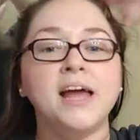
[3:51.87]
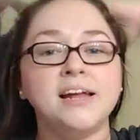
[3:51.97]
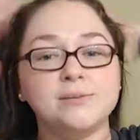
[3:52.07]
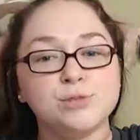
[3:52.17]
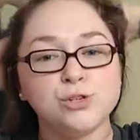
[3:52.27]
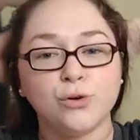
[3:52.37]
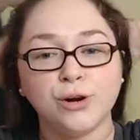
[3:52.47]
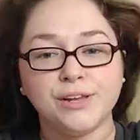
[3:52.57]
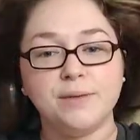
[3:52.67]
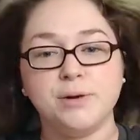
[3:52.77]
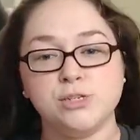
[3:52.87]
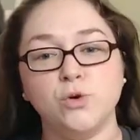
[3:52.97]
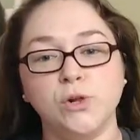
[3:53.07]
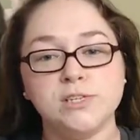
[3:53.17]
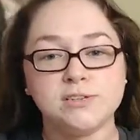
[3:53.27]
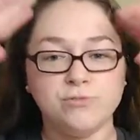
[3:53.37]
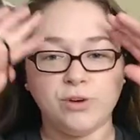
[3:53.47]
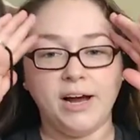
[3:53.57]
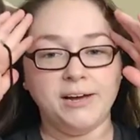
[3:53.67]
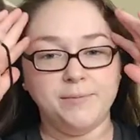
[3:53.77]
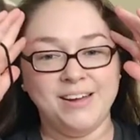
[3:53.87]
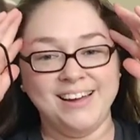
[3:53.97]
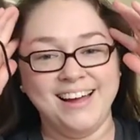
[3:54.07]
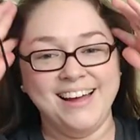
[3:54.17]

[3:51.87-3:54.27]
And I'm sorry that my toilet's in frame.